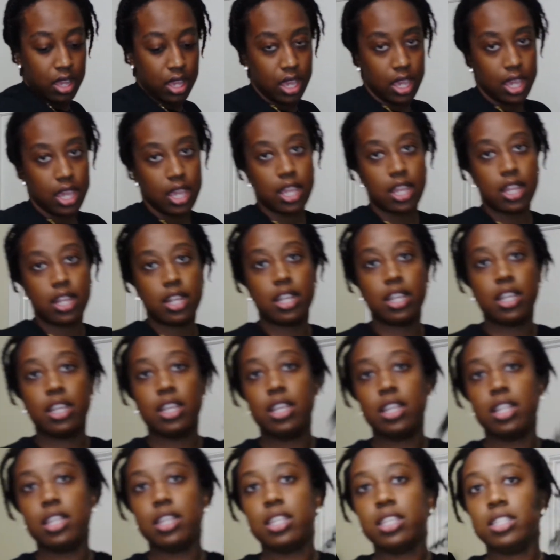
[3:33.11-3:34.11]
And
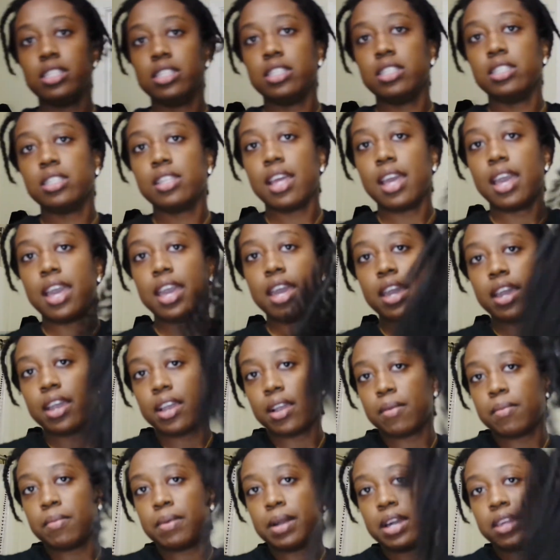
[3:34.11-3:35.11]
this is the
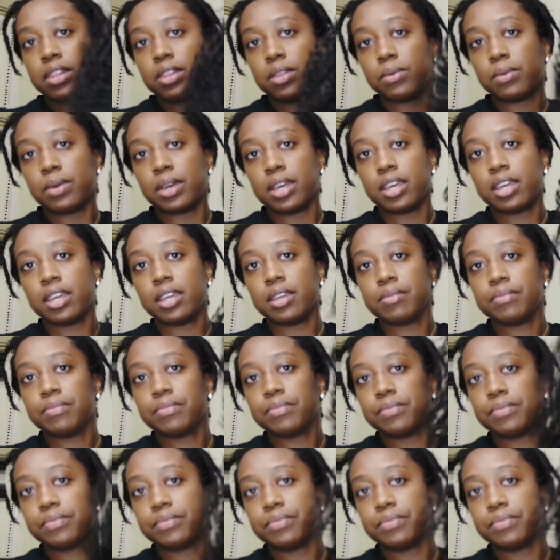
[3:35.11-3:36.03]
hair, by the way